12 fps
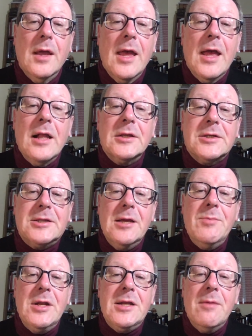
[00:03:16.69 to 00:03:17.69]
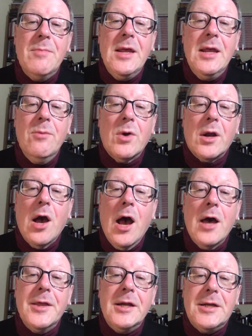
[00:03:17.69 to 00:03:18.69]
Ill seeming to me were
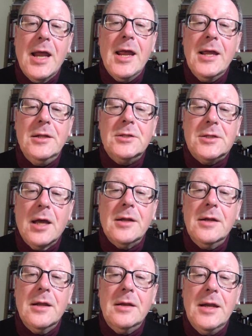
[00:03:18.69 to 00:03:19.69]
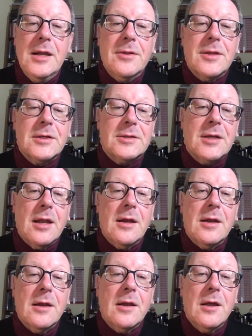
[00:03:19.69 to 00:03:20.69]
a' the danes done aneath the sun,